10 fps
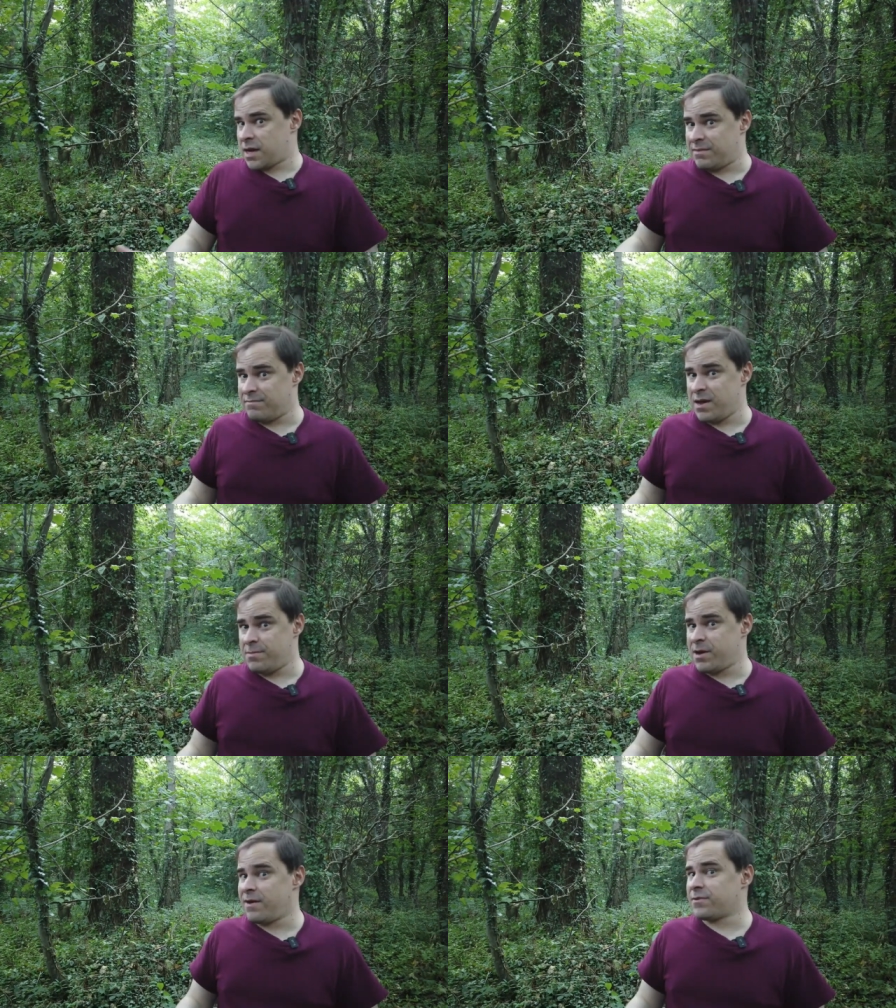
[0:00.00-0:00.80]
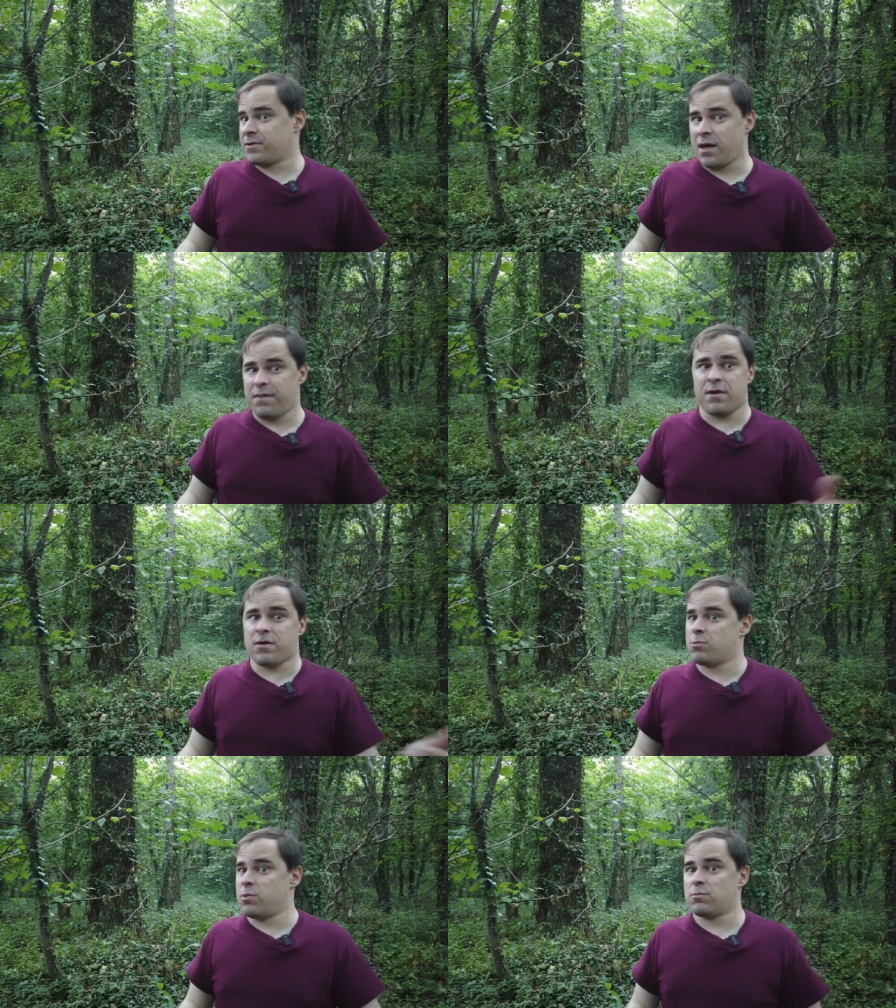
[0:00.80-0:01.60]
And maybe after that, the
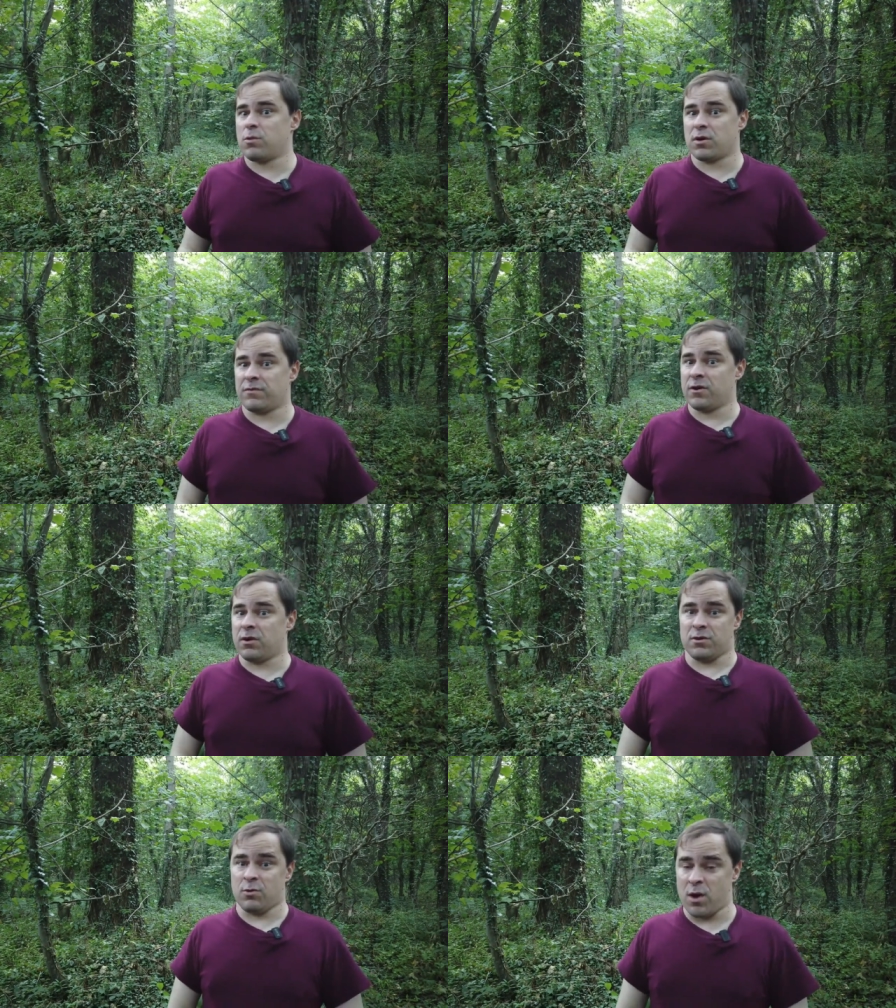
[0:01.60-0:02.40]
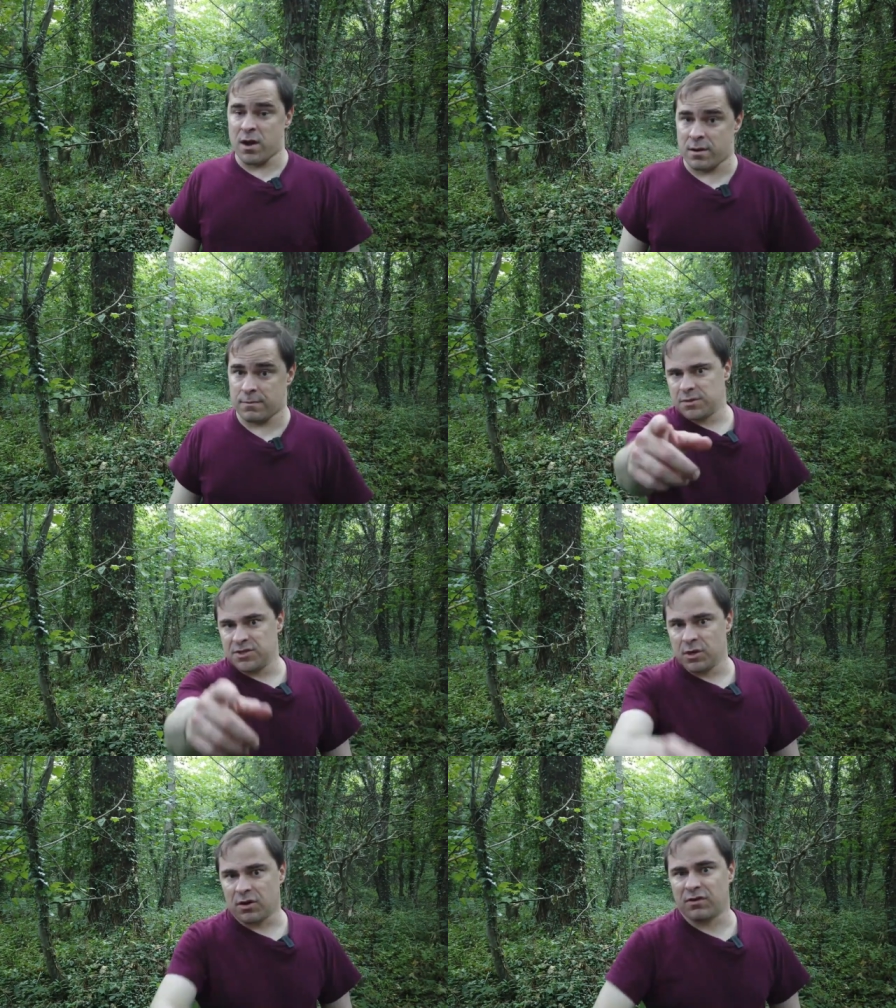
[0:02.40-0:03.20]
other one won't have gotten away.
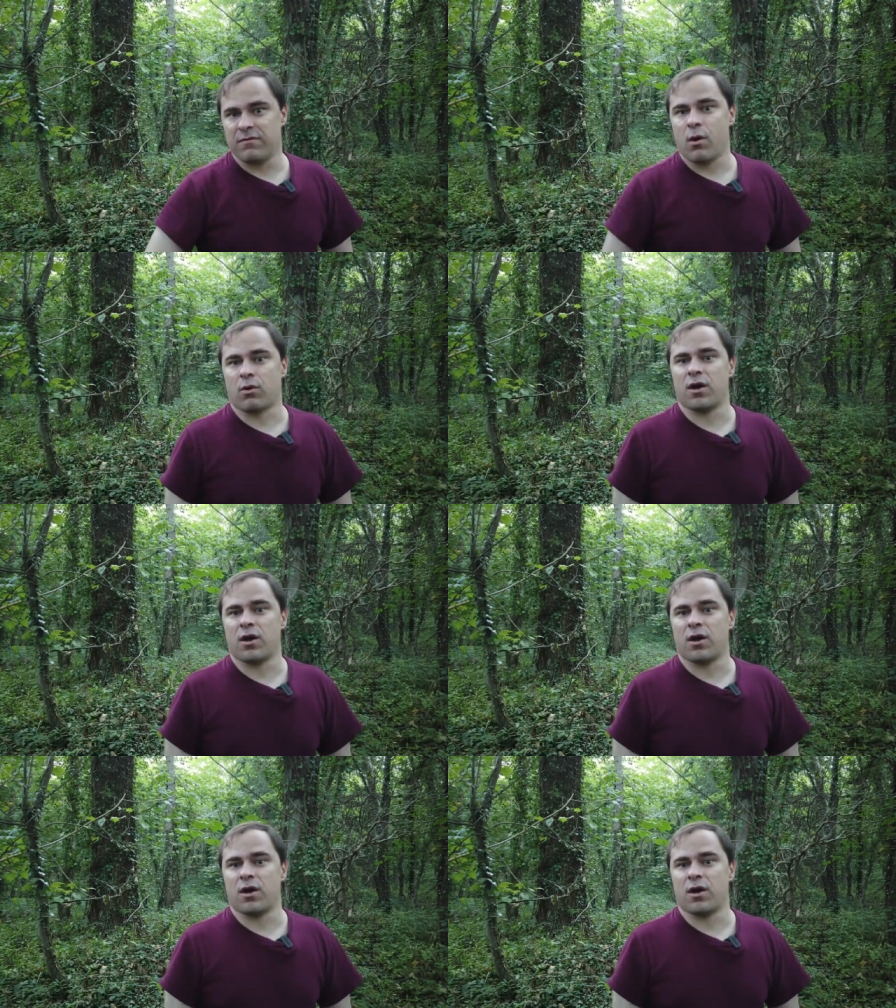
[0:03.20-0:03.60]
Thank